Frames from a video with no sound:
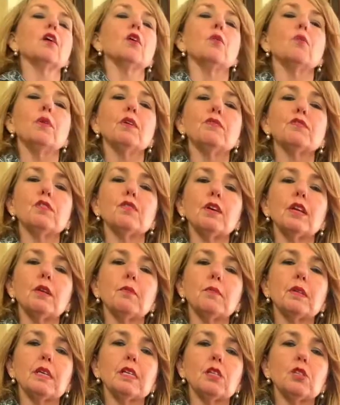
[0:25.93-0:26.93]
We've
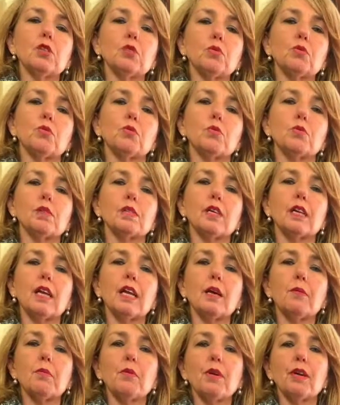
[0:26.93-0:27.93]
developed these tools in
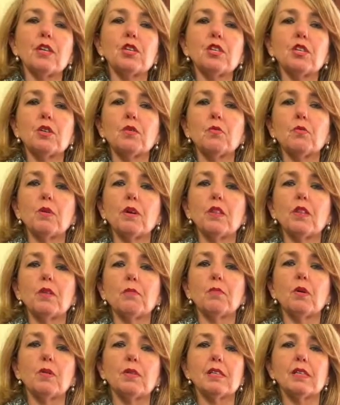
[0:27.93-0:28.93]
collaboration
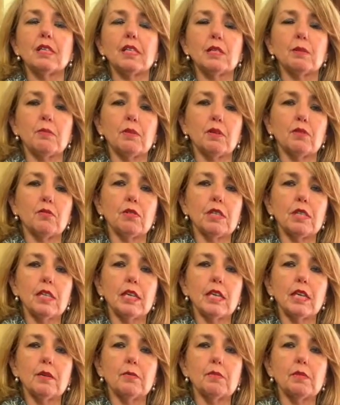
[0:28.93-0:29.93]
with multidisciplinary
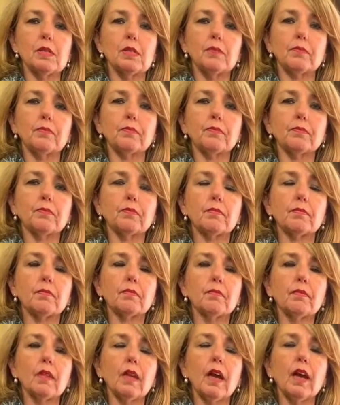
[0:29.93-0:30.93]
teams,
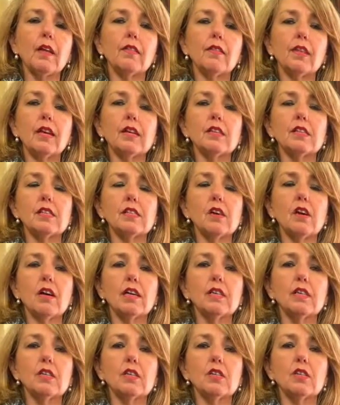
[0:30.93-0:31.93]
and they're
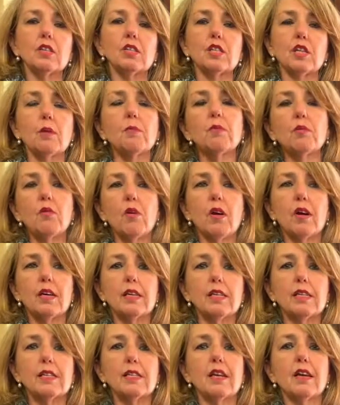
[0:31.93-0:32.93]
designed to
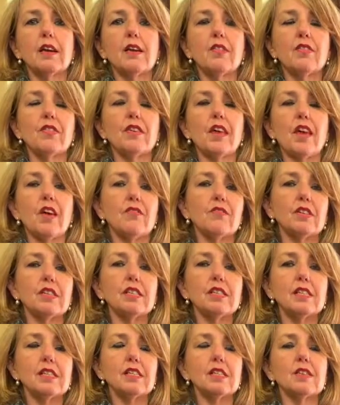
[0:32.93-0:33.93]
summarise the
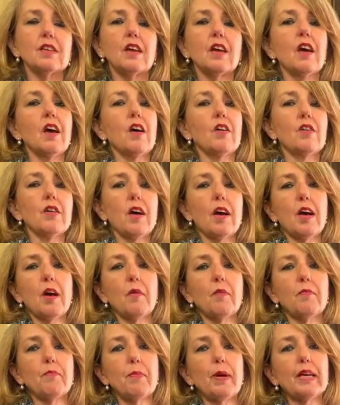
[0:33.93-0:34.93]
evidence
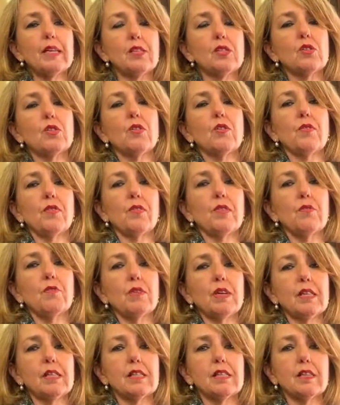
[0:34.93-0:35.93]
based on the
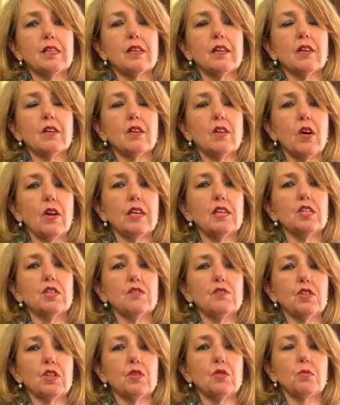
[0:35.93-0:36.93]
recent College
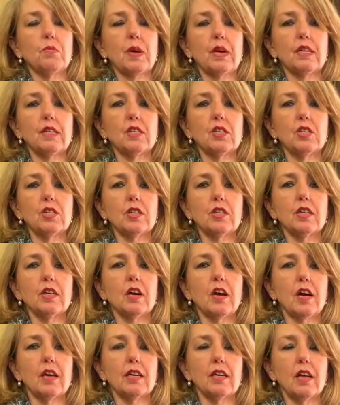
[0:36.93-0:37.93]
of General Practitioner
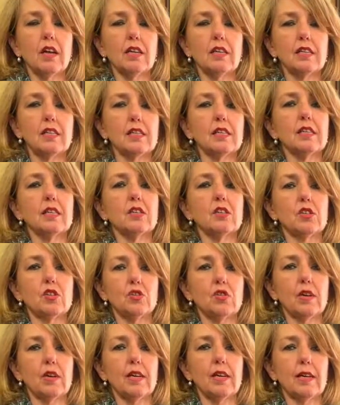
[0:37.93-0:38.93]
guidelines in
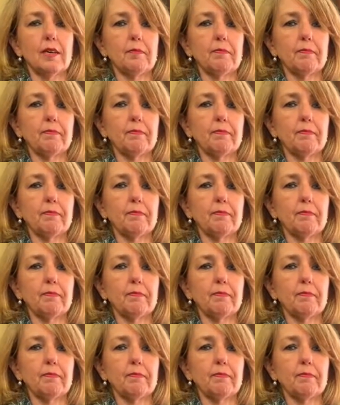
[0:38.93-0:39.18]
Australia.